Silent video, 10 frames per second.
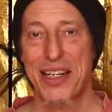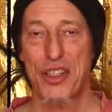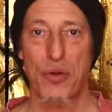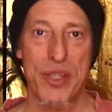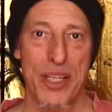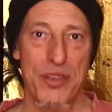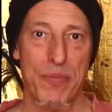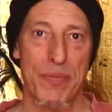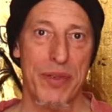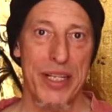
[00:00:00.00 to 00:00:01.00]
So this
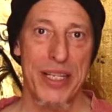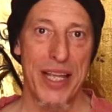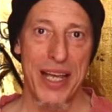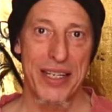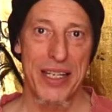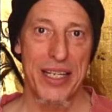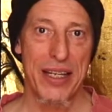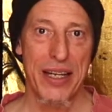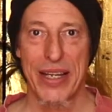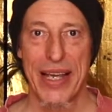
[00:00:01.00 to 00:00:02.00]
breathing
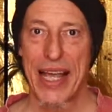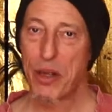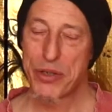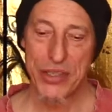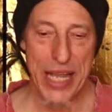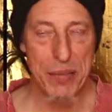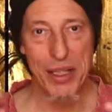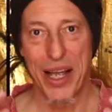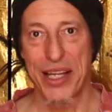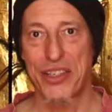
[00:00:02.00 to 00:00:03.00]
technique helps
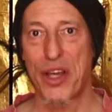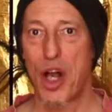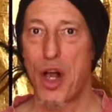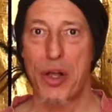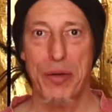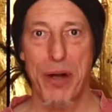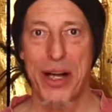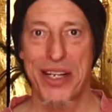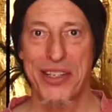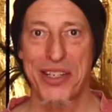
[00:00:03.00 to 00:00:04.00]
stabilize all the
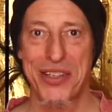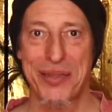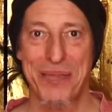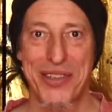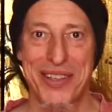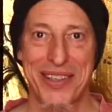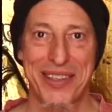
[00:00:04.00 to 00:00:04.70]
body systems.